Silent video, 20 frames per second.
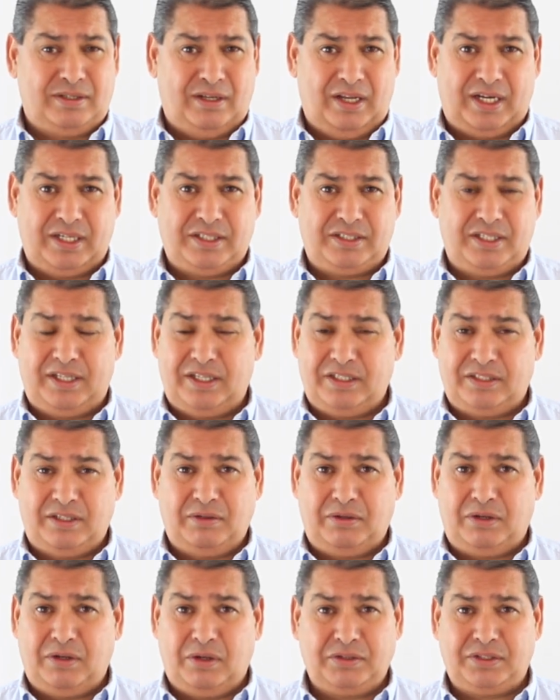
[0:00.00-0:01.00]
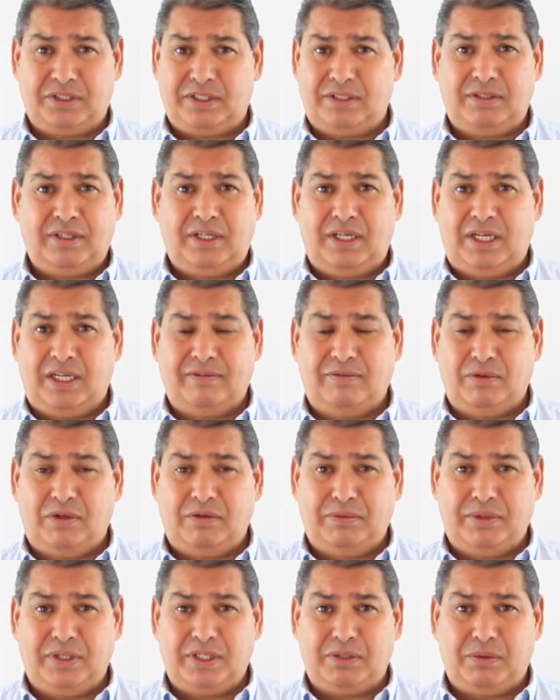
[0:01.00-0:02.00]
Like I said, there's no cost
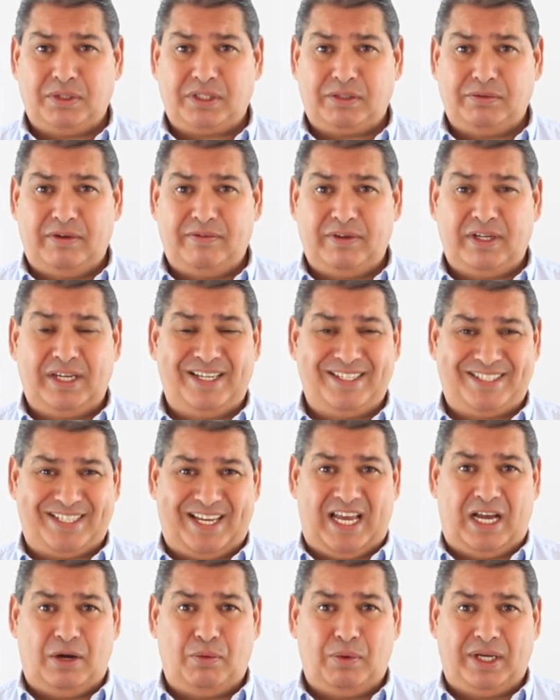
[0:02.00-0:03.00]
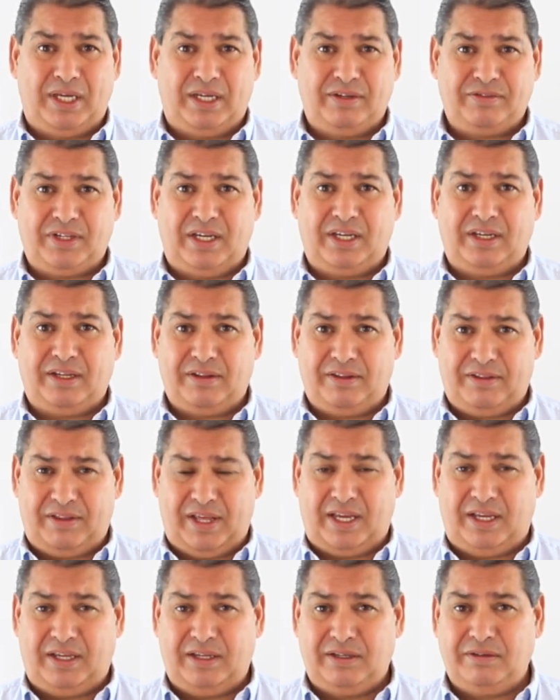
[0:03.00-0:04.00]
involved with this whatsoever. It's our way of saying
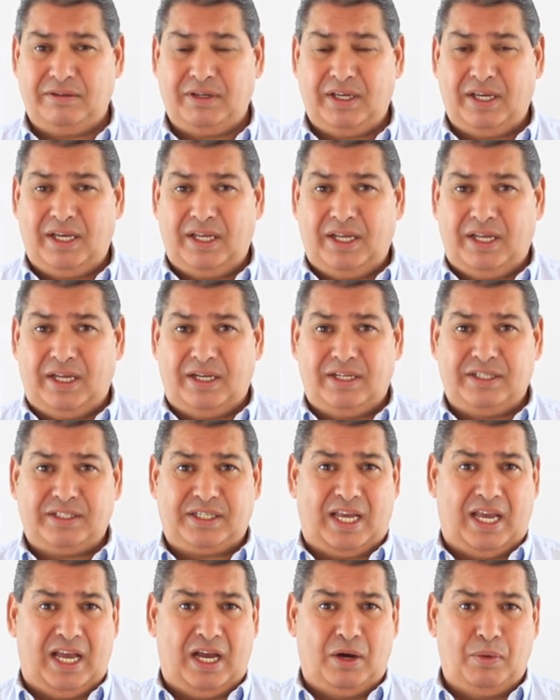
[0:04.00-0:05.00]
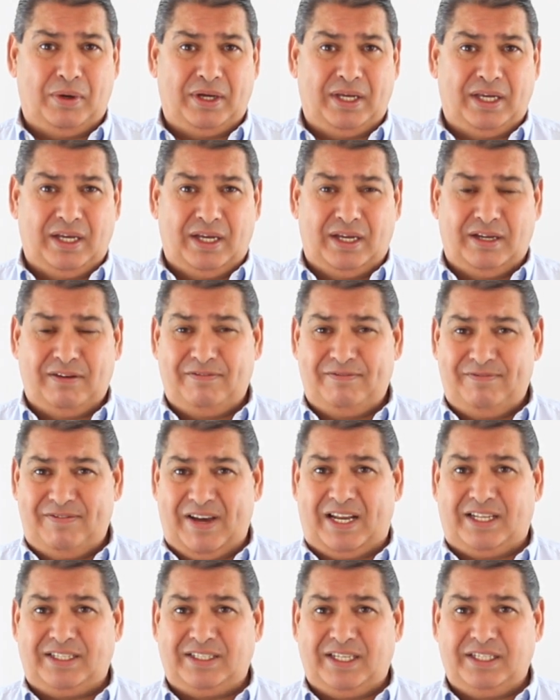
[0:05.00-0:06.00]
thank you, and it's our way of
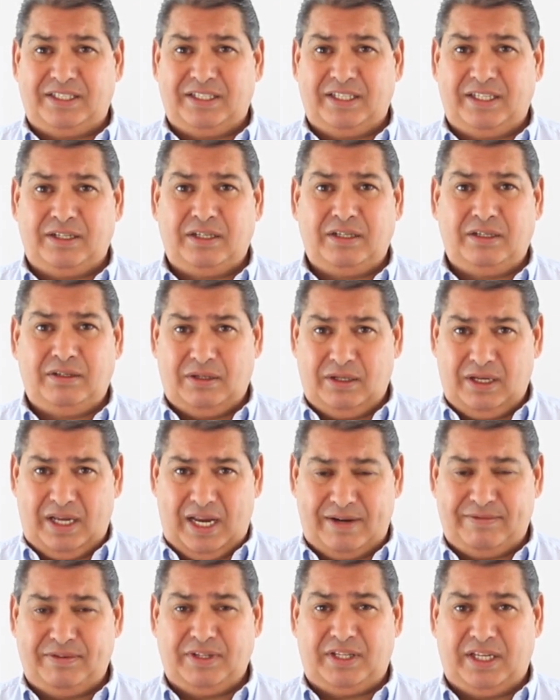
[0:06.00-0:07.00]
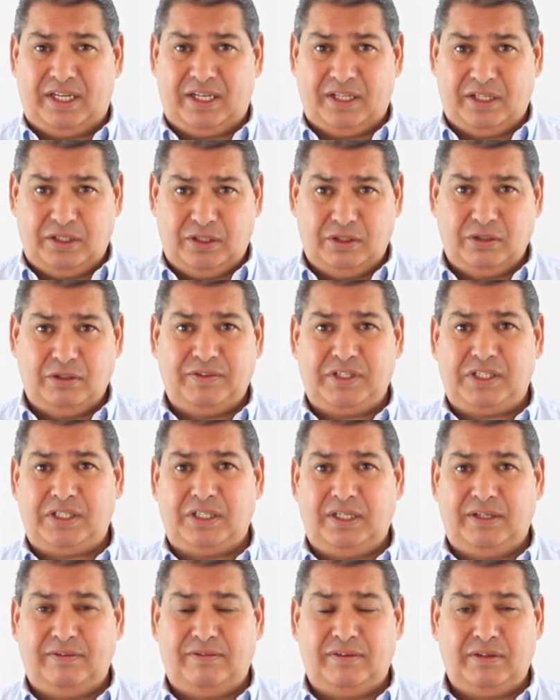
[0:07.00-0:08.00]
validating everything that you've
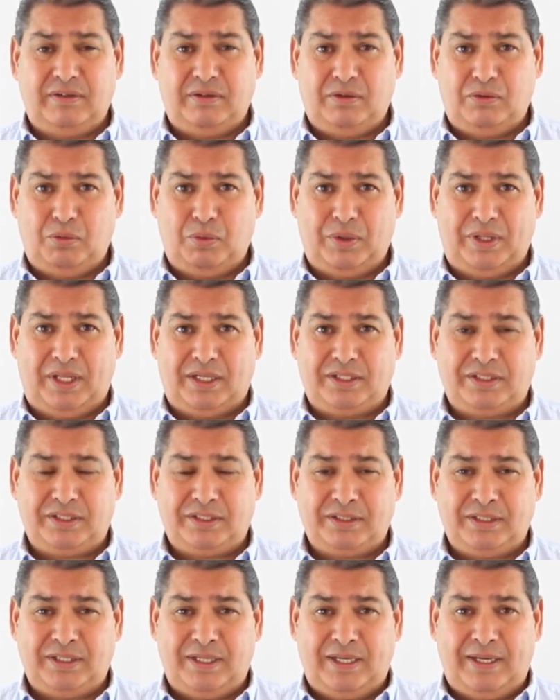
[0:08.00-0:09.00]
achieved with us.